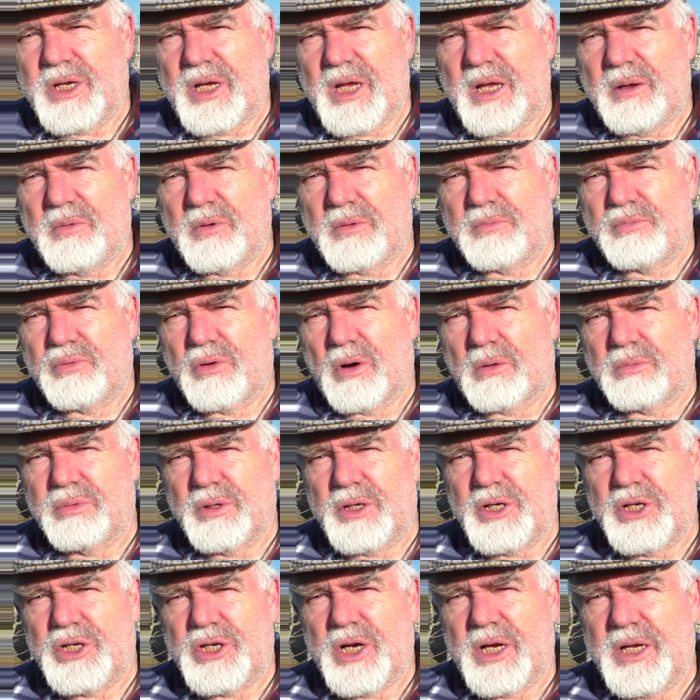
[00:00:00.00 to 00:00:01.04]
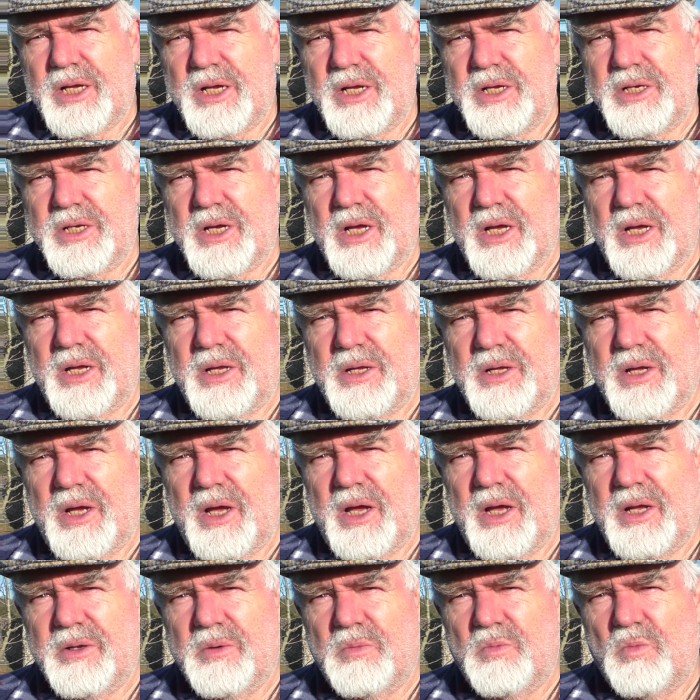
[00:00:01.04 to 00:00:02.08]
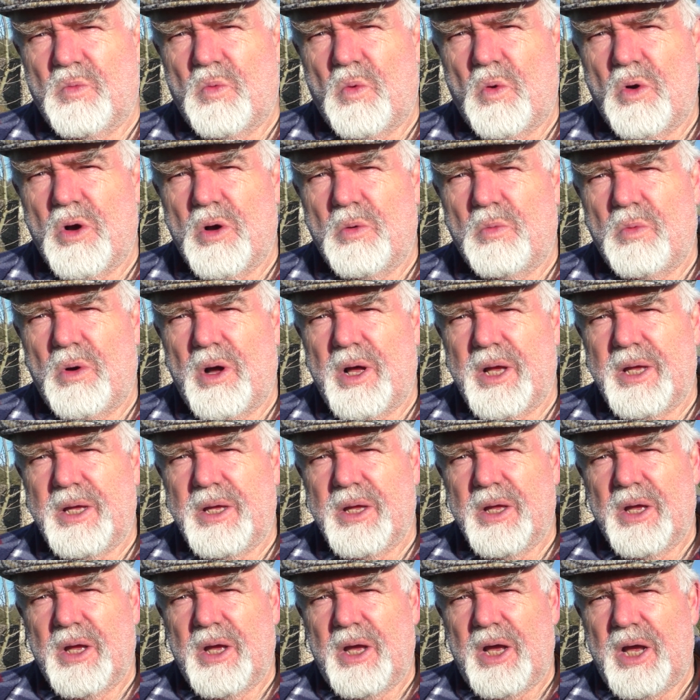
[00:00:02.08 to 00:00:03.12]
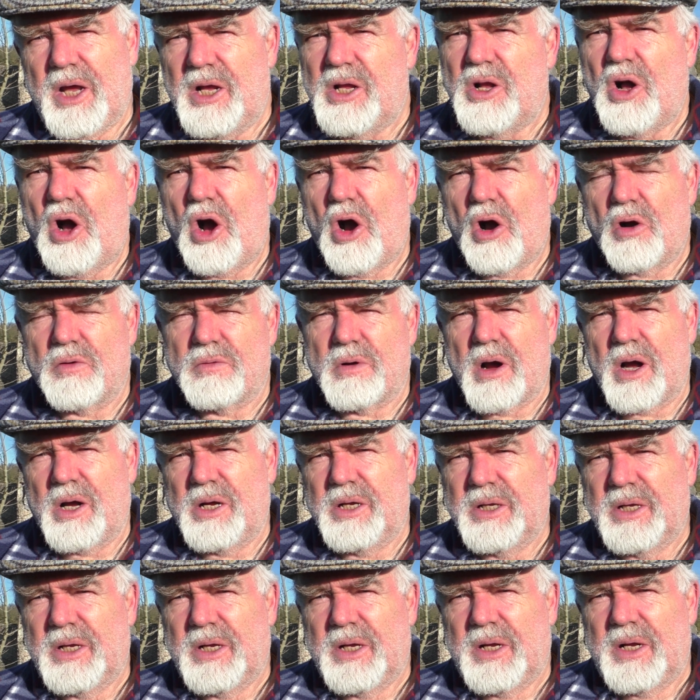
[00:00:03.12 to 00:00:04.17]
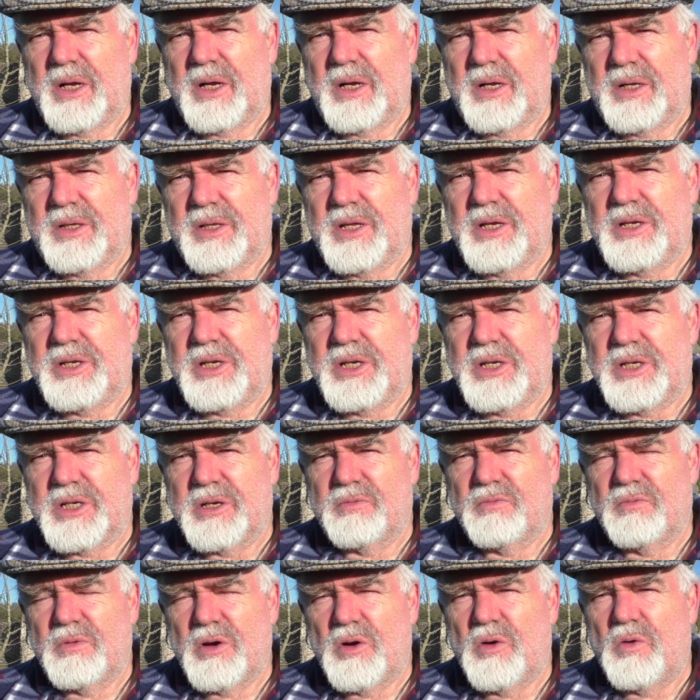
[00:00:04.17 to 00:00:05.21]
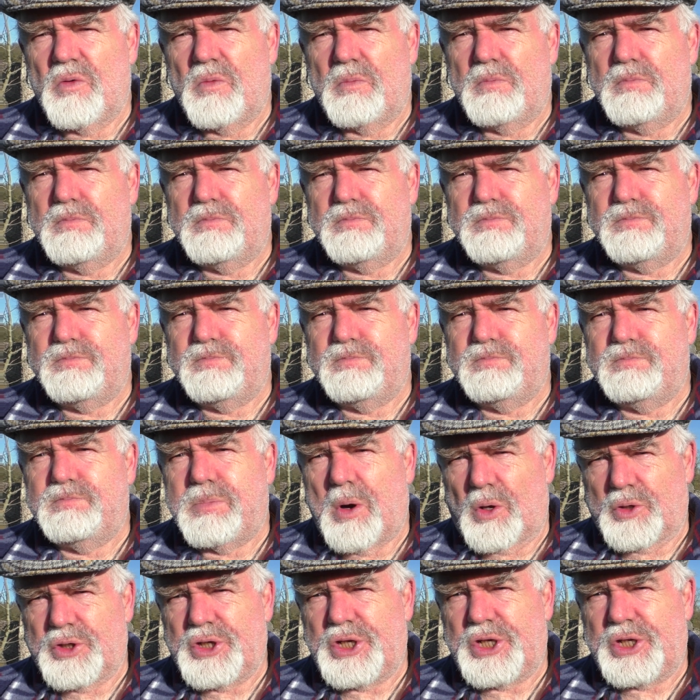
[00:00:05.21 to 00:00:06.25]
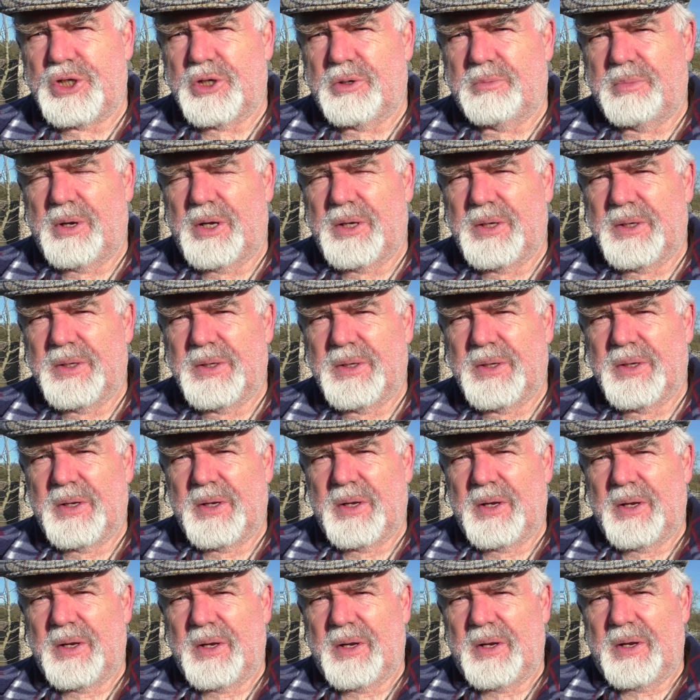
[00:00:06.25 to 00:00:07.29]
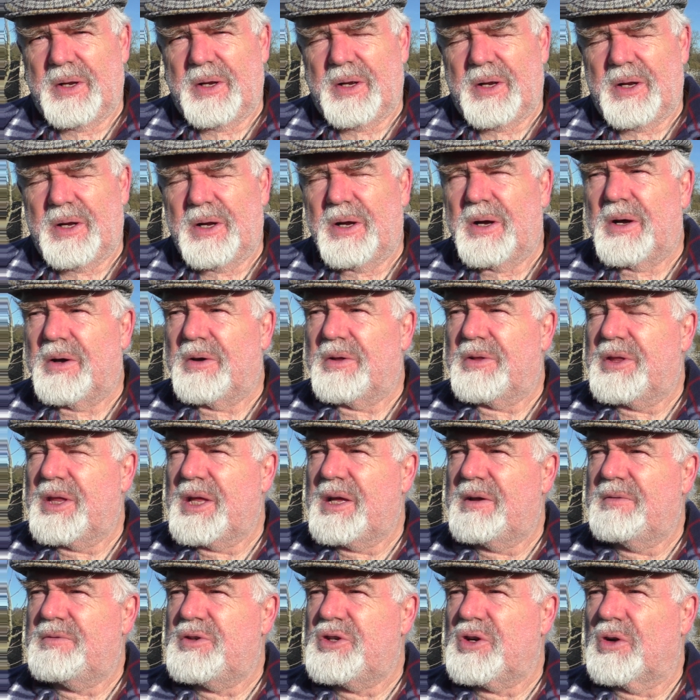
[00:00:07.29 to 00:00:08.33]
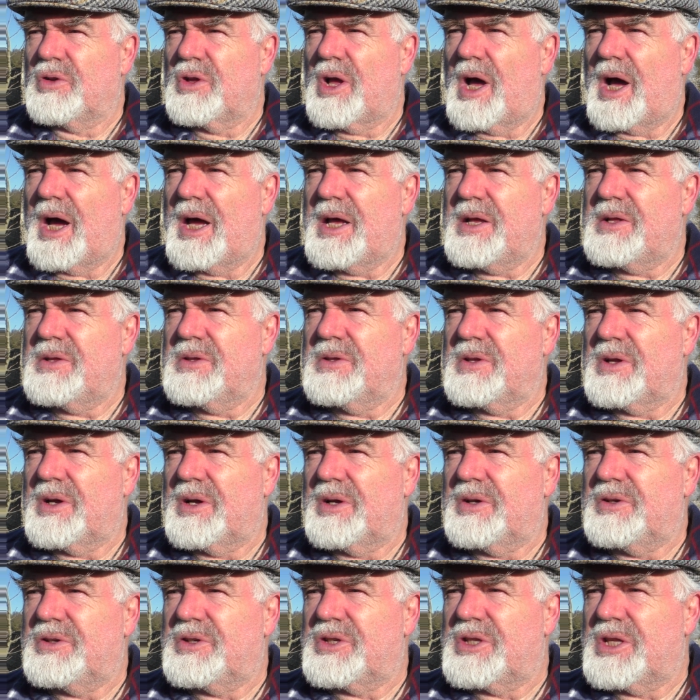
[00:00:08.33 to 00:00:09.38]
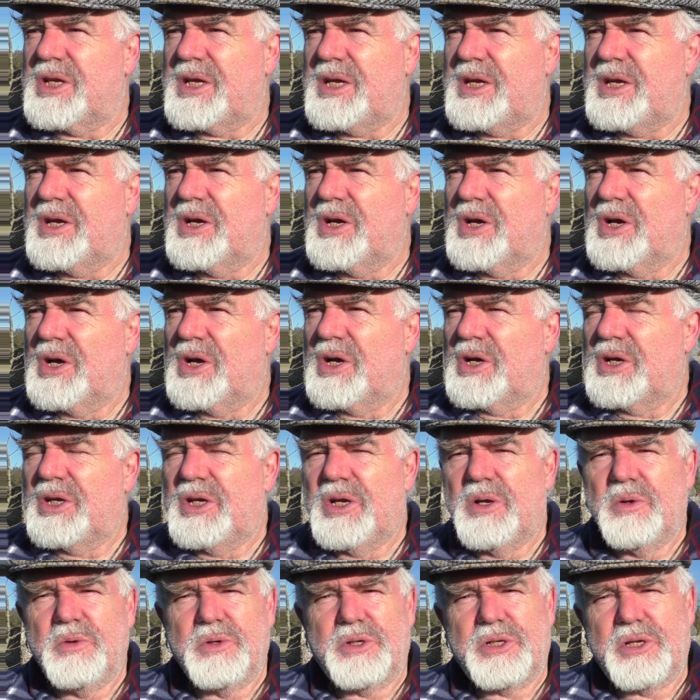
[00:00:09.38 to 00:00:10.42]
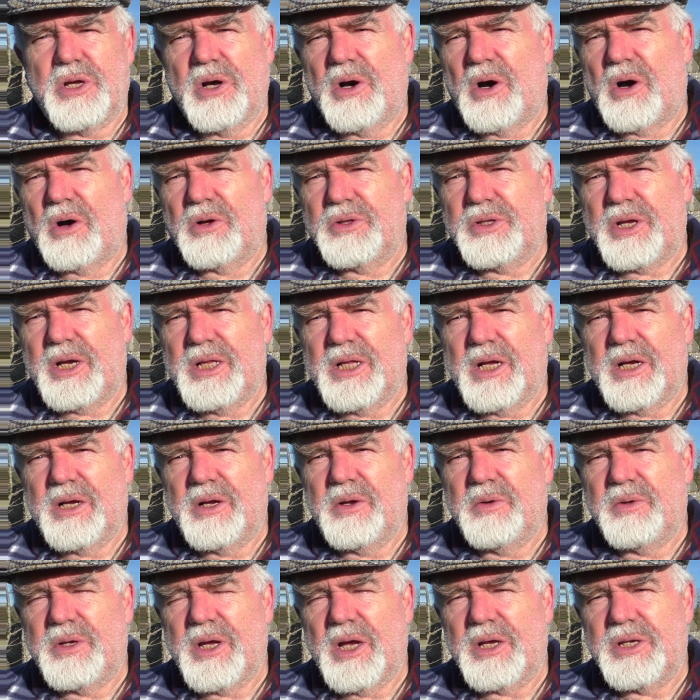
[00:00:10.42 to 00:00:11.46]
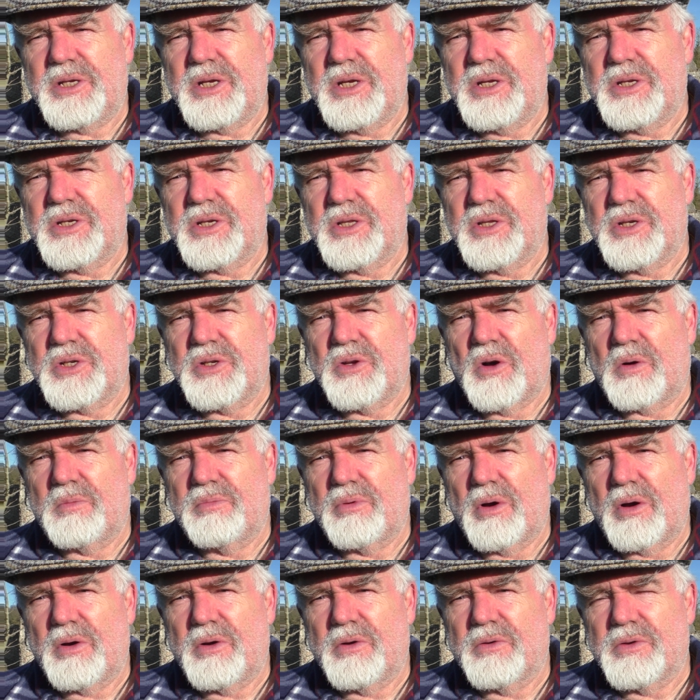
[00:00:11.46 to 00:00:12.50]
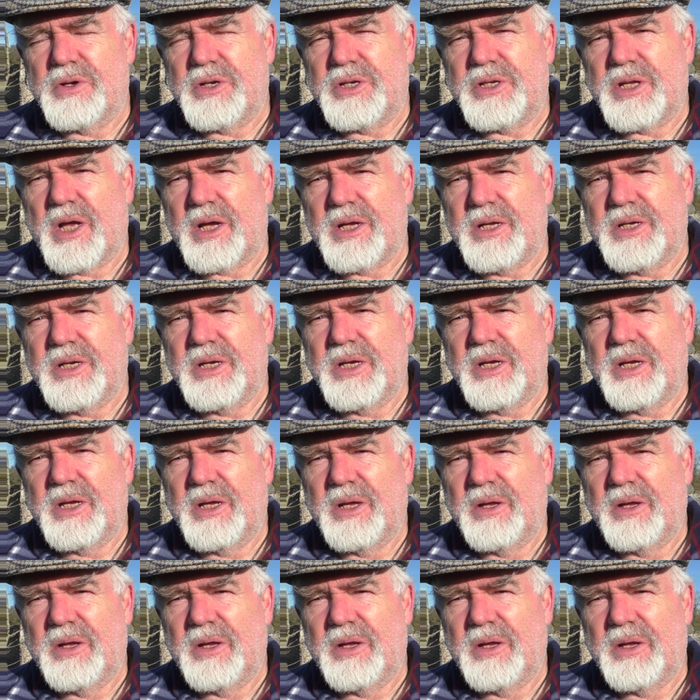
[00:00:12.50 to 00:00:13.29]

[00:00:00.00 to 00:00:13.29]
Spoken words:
he would probably shake his head and walk away in horror. This is a real bodge job. Think of John Hayden as the used car dealer who gets into the stockbroker estate,